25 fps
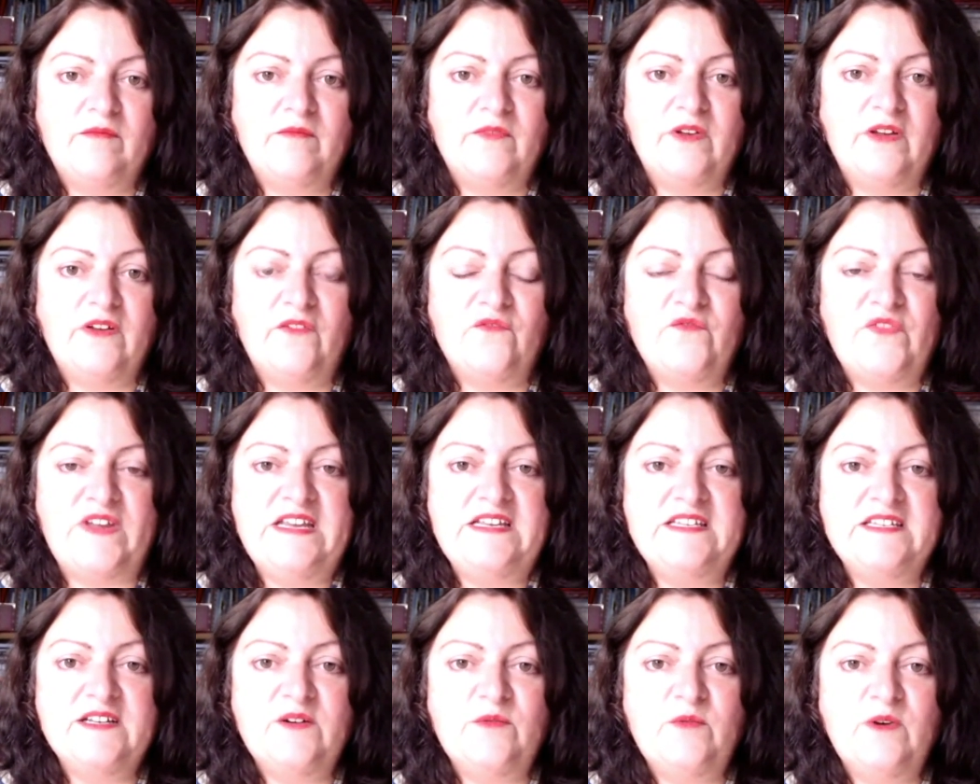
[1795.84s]

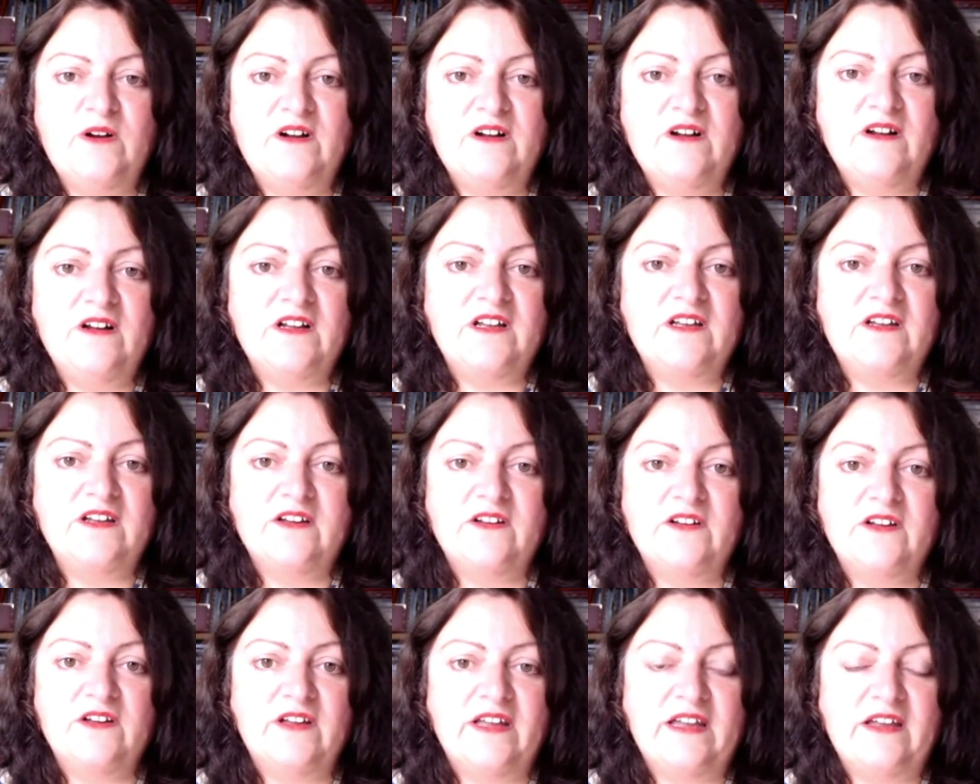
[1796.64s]
visa work,
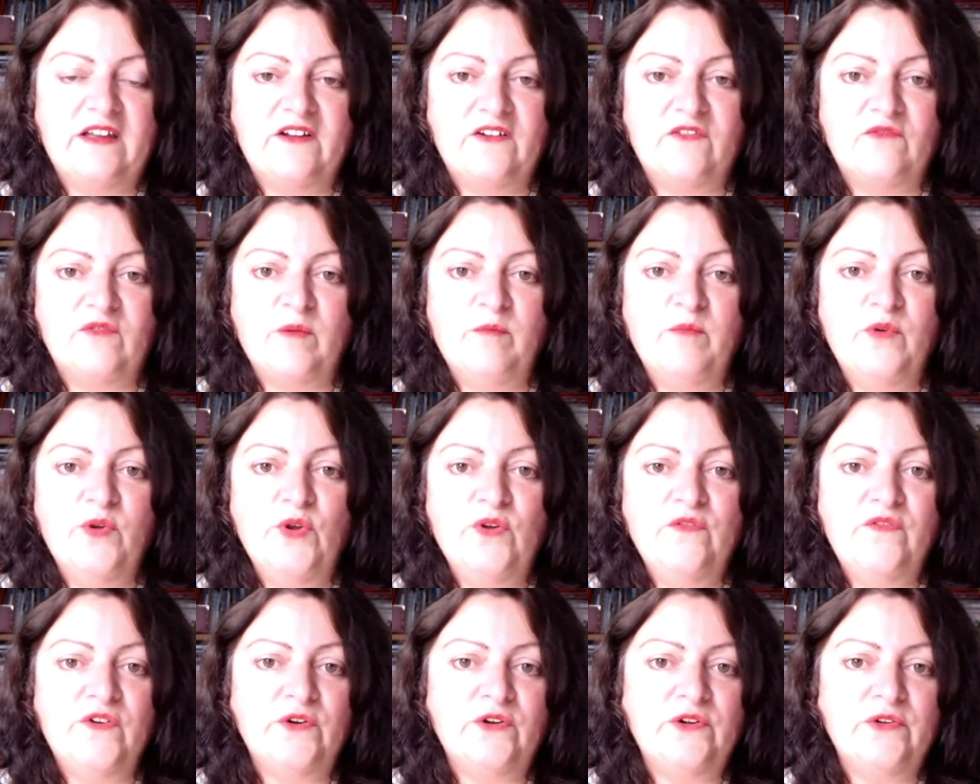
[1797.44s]

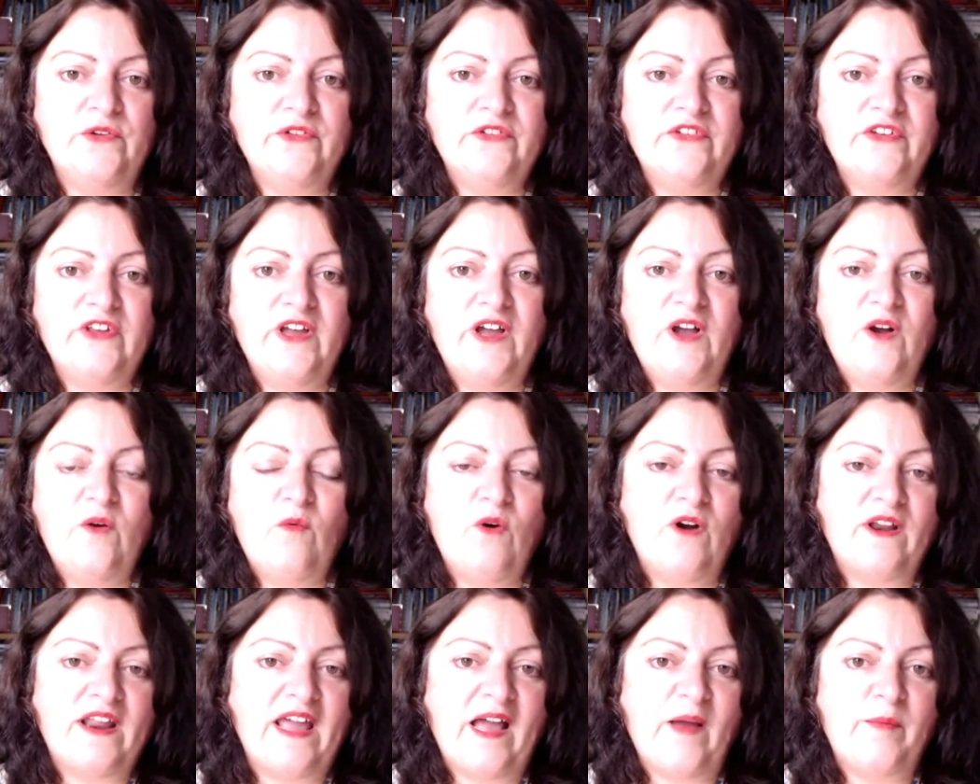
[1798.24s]
removals,
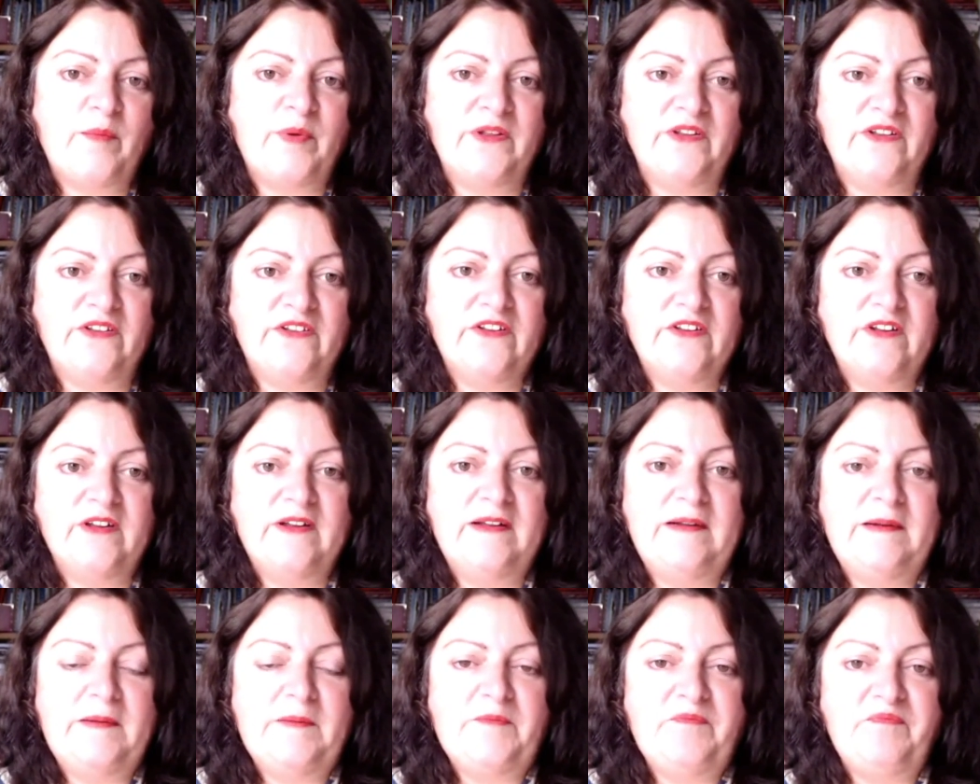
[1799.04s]
what happened.
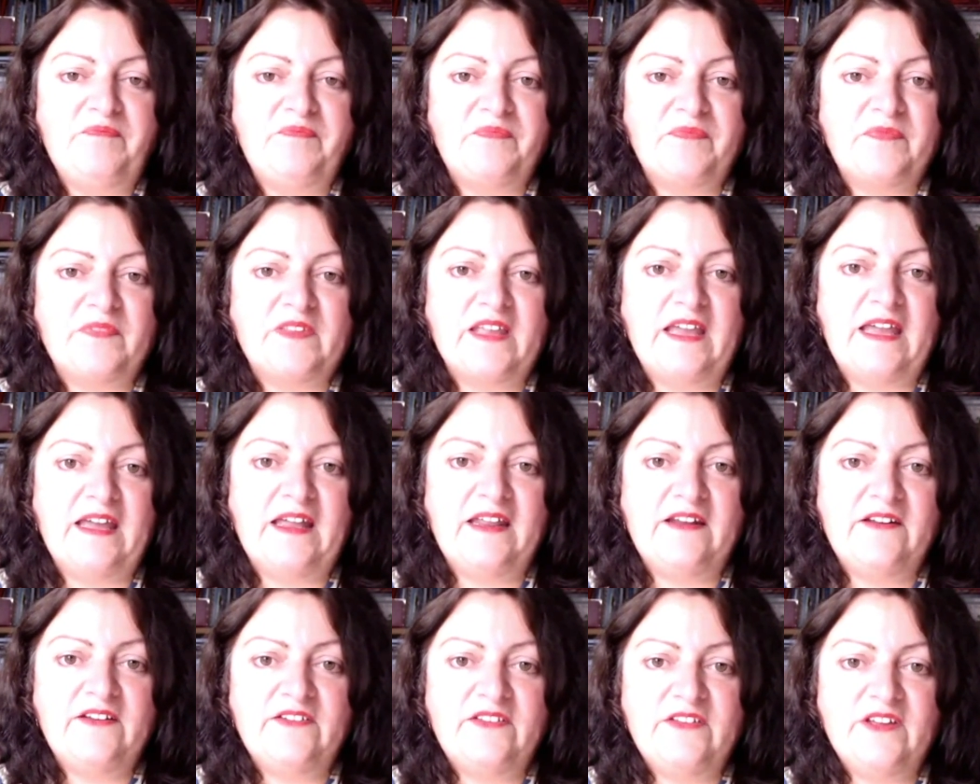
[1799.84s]

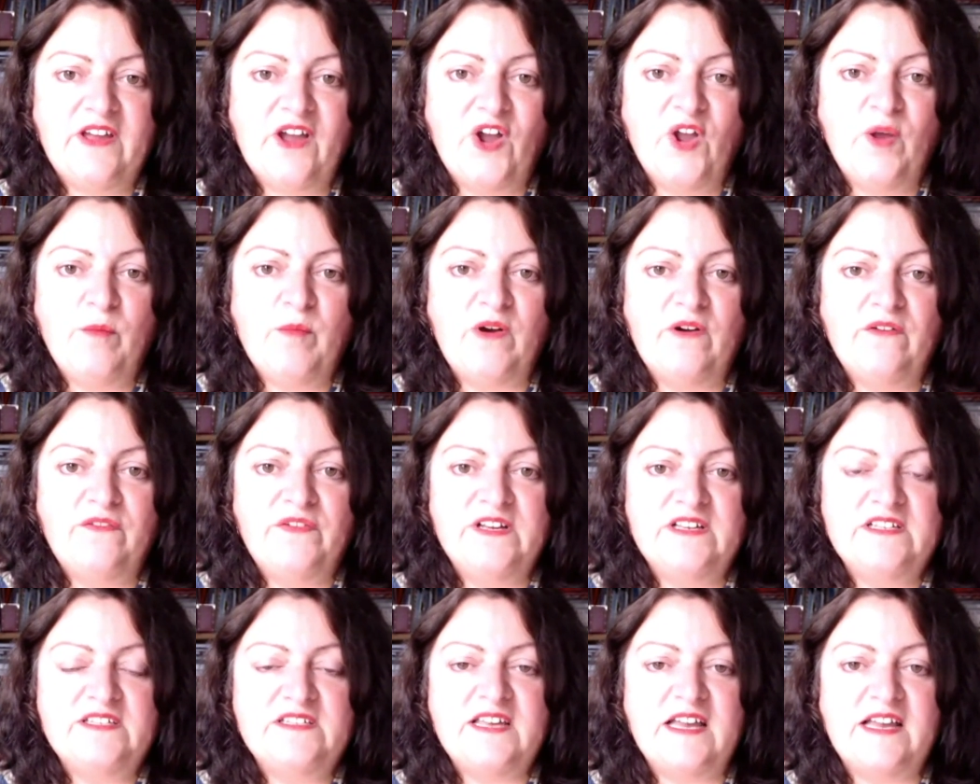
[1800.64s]
And the Home
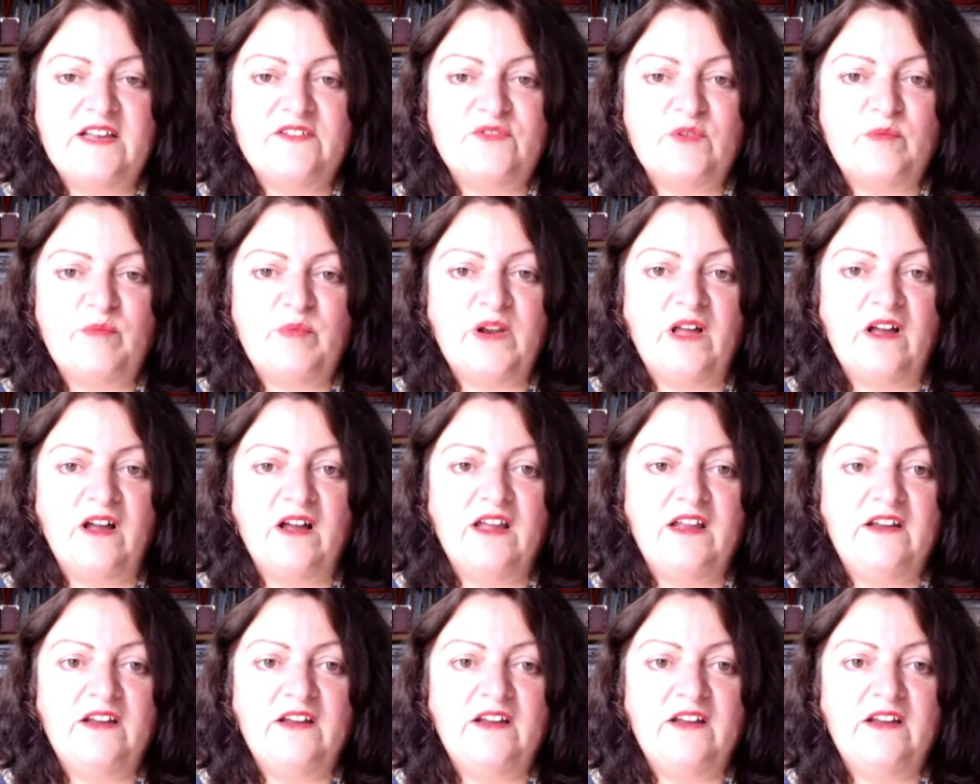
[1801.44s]
Office has replied